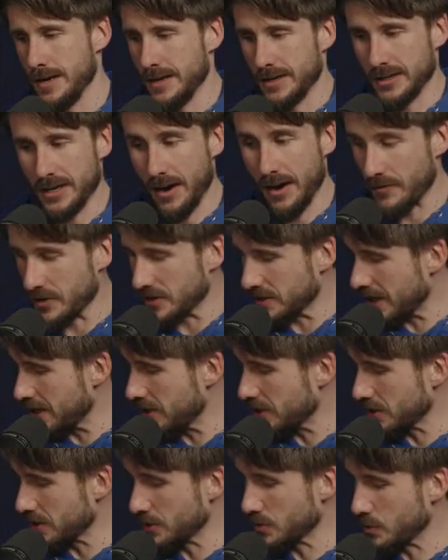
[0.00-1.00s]

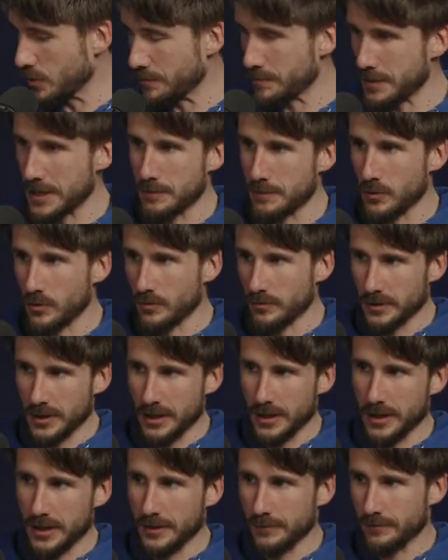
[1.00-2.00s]
conversations with people,
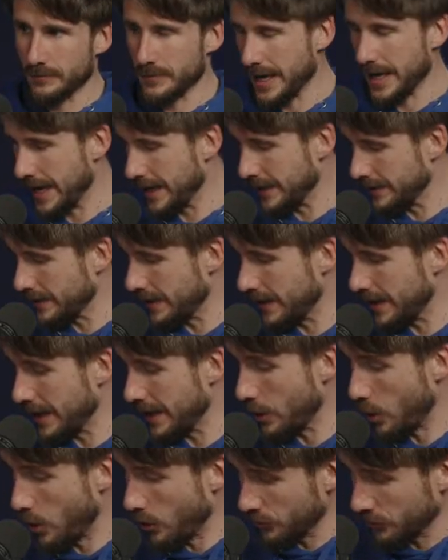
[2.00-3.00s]
um, and uh,
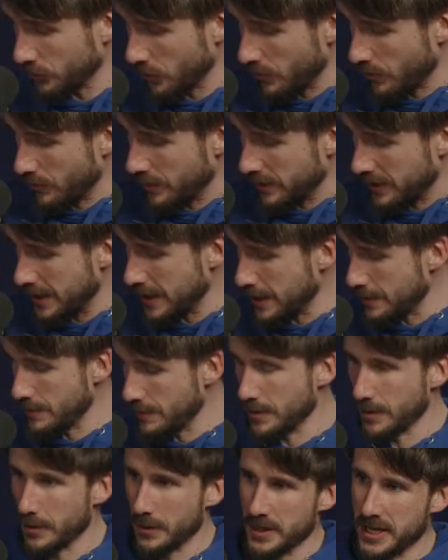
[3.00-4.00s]
and also
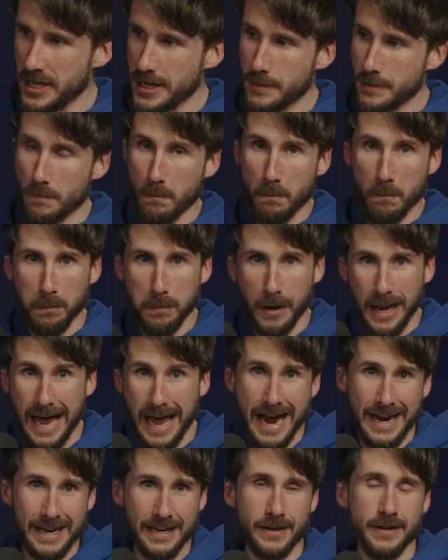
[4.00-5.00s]
the the
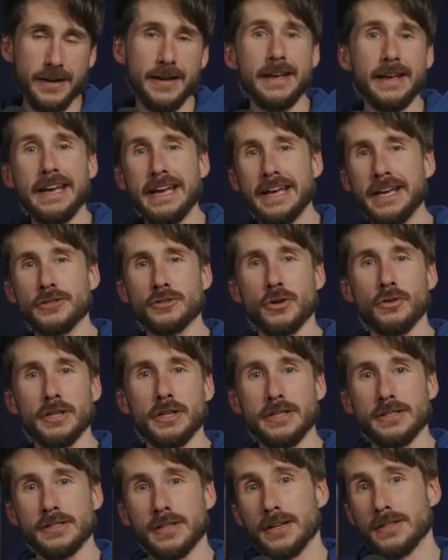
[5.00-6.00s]
black his
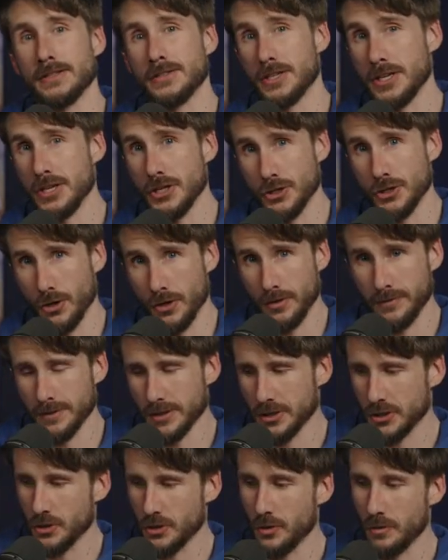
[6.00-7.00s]
only son T-shirt.
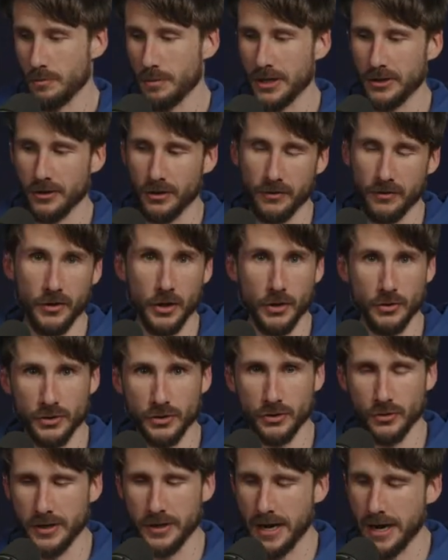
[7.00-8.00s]
So a bundle of
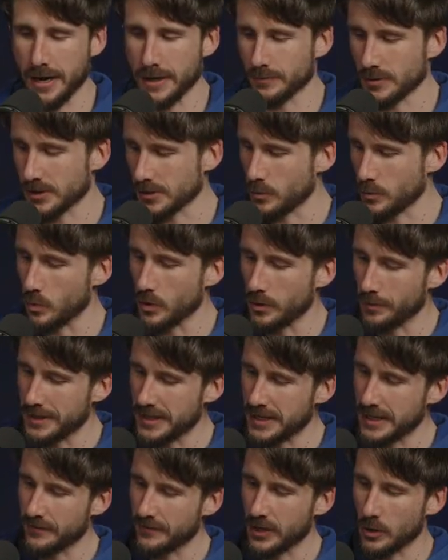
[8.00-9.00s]
those three items will be
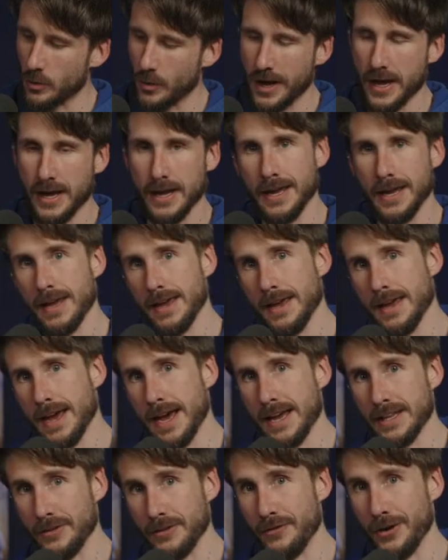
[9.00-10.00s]
given away
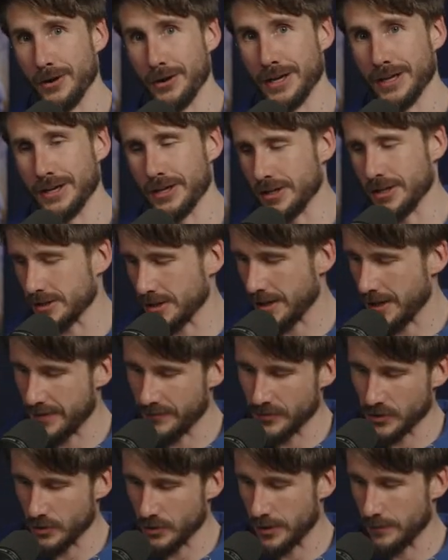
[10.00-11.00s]
at the very end of this
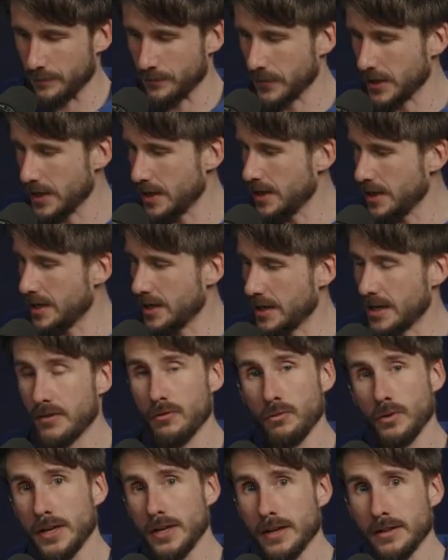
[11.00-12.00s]
live stream,
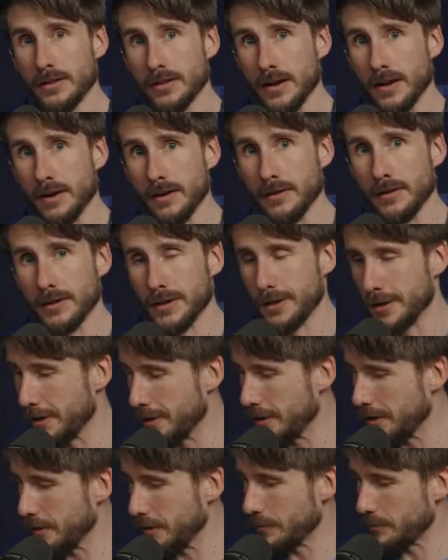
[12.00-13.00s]
if we get there.
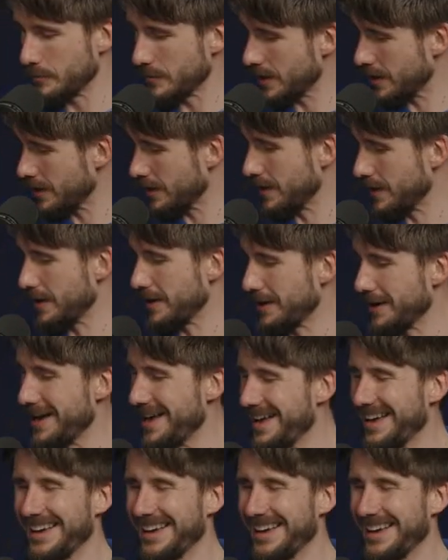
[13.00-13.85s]
Uh, and,